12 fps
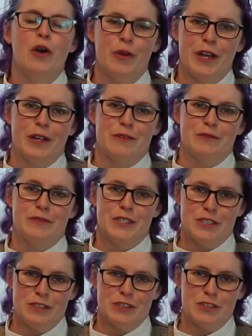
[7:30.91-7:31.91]
Okay,
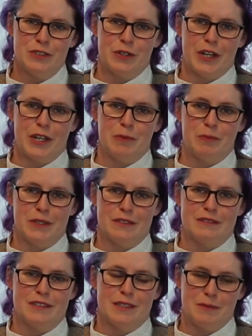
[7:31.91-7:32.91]
research is great,
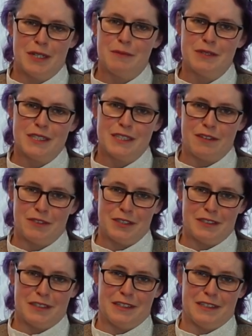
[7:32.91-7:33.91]
but sometimes the devil
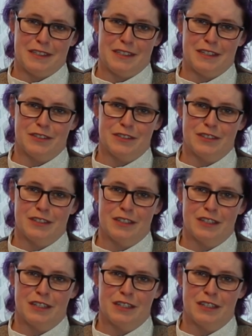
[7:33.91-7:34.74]
is in the details.